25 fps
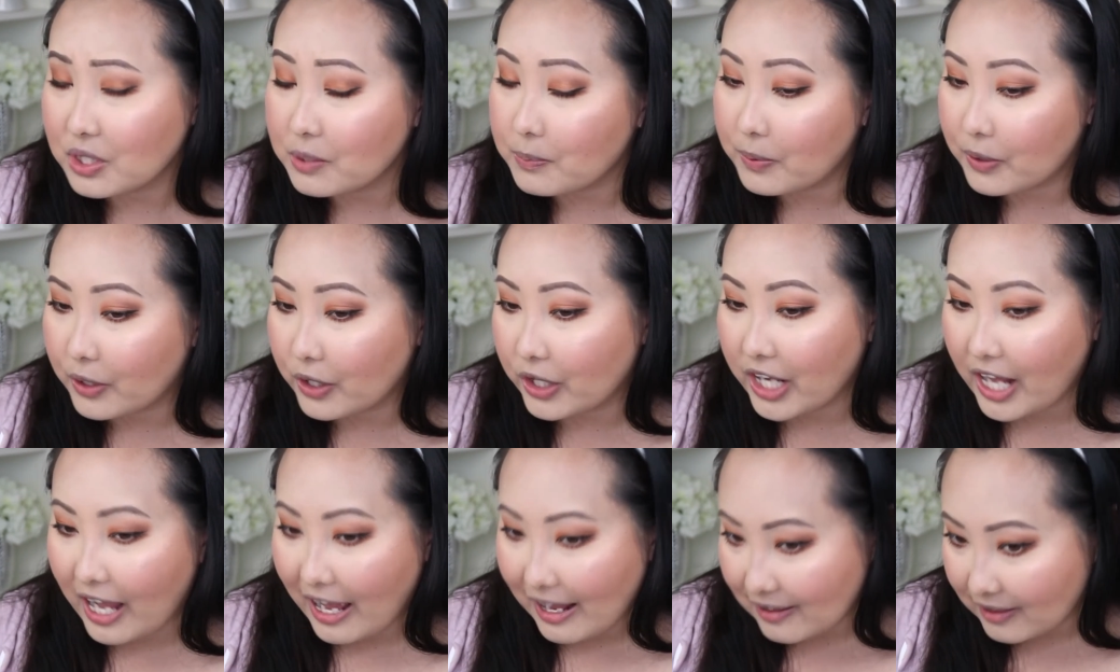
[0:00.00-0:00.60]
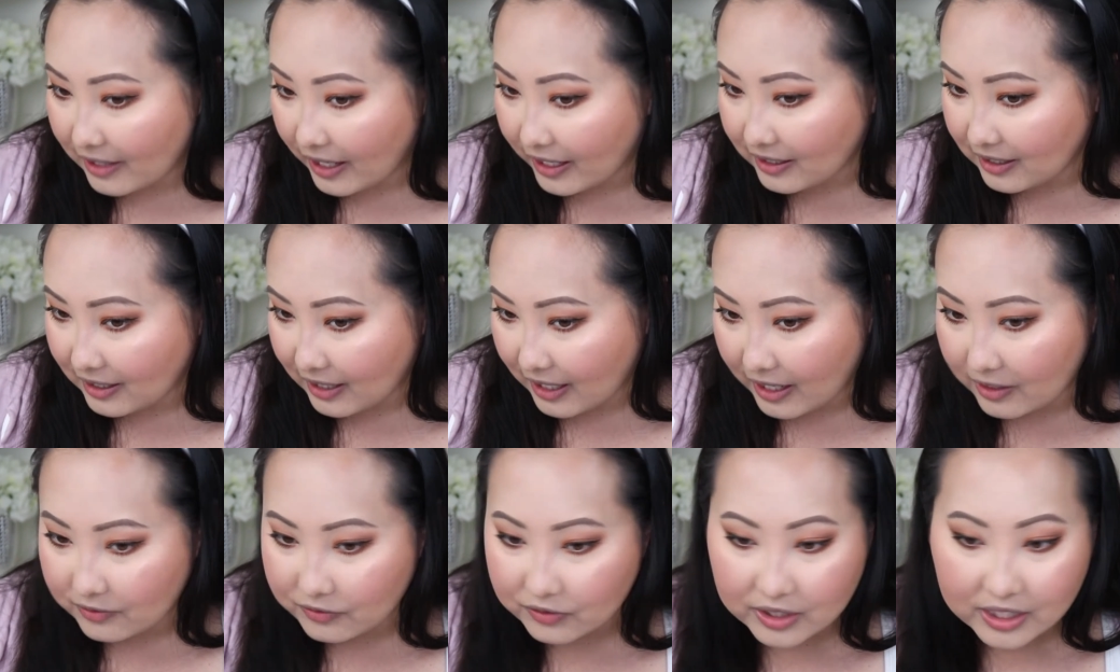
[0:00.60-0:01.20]
Pretty. I like it.
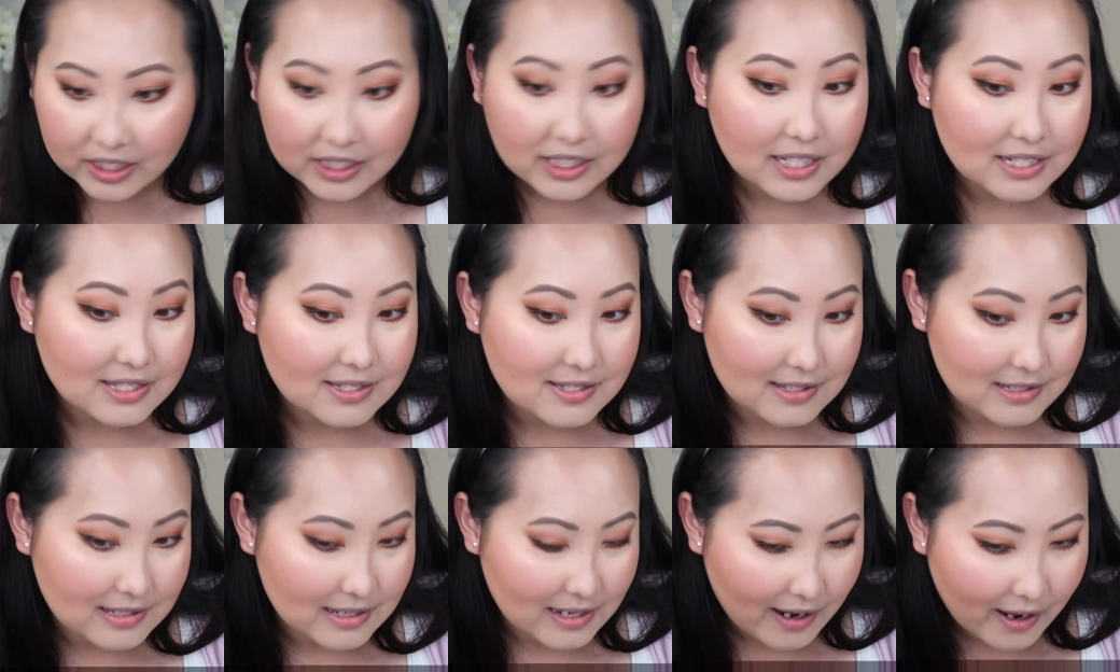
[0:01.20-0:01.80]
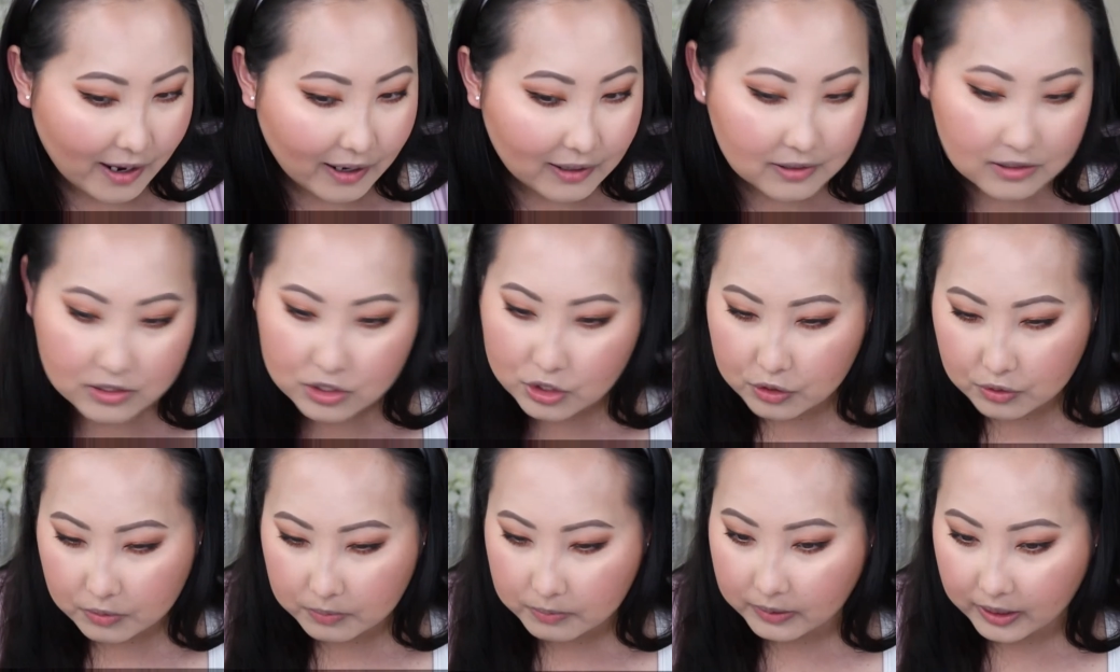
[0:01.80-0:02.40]
I feel like it's not
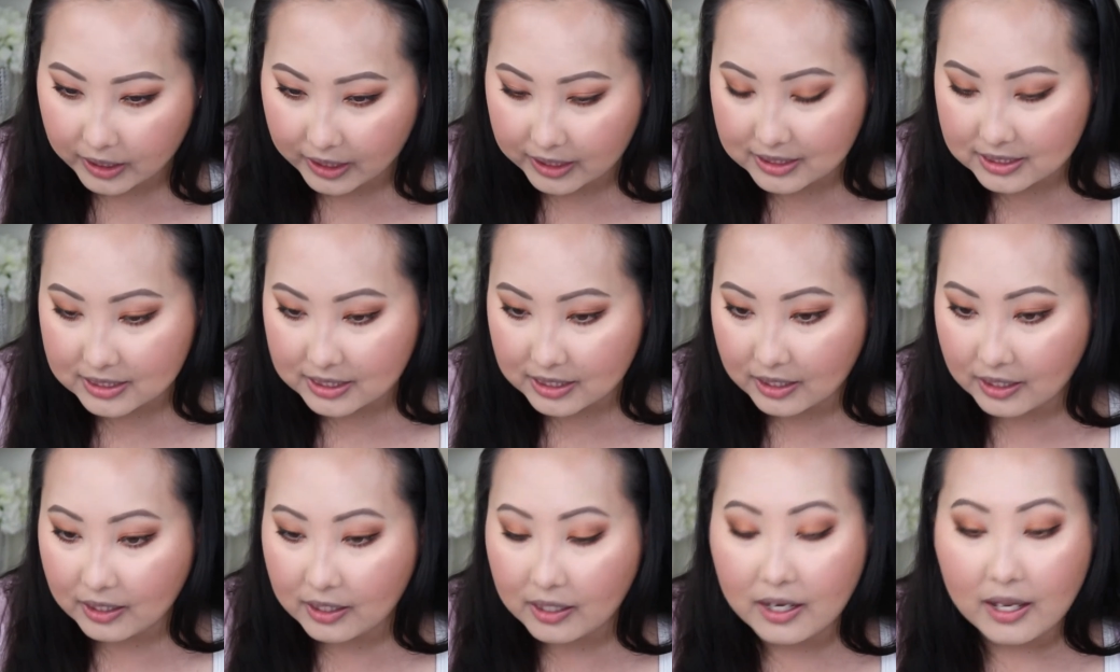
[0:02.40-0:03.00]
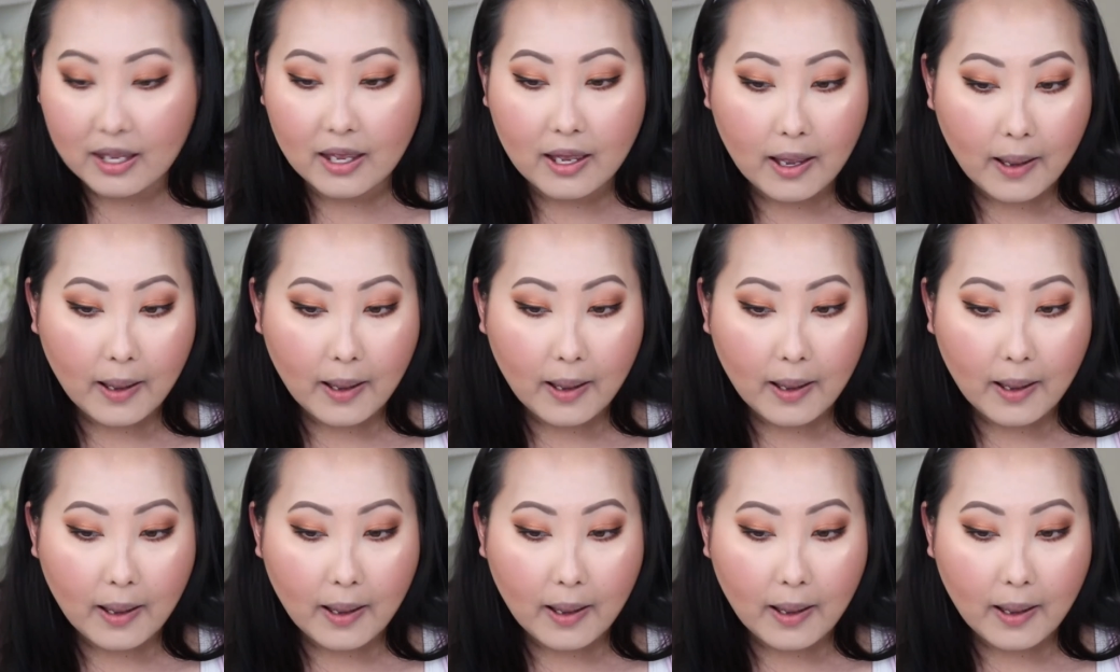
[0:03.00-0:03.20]
too blinding.